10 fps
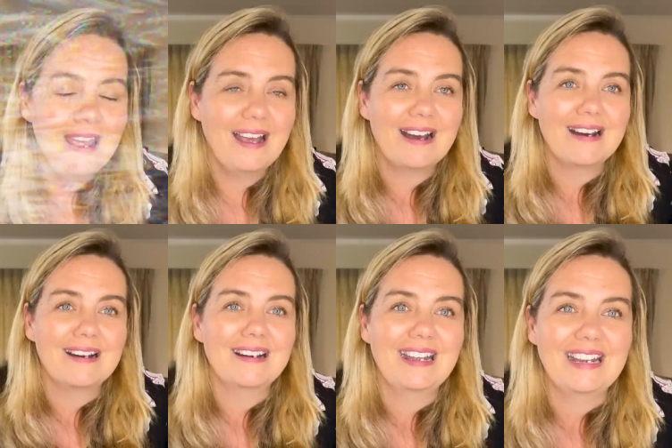
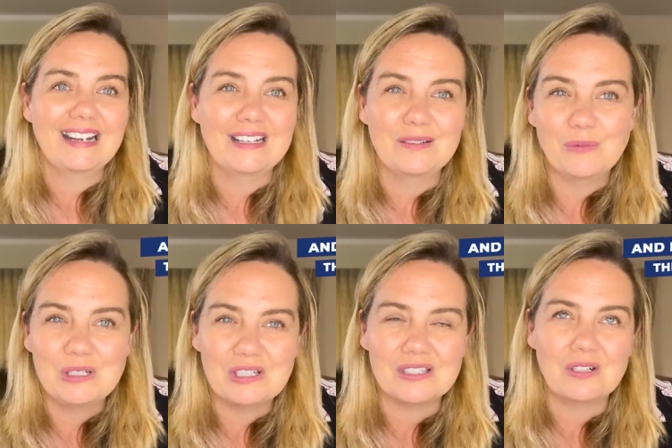And we
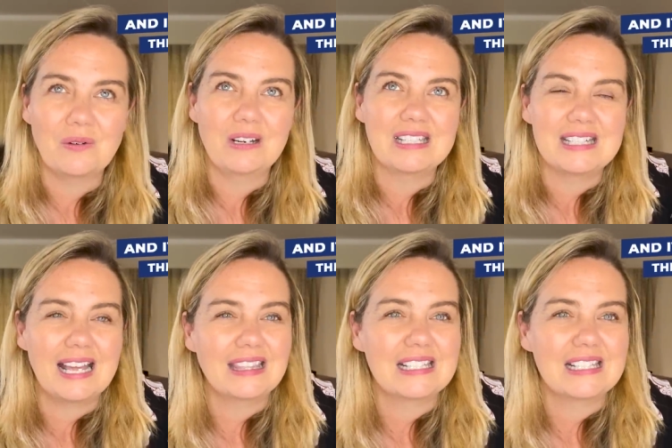just don't, it's not the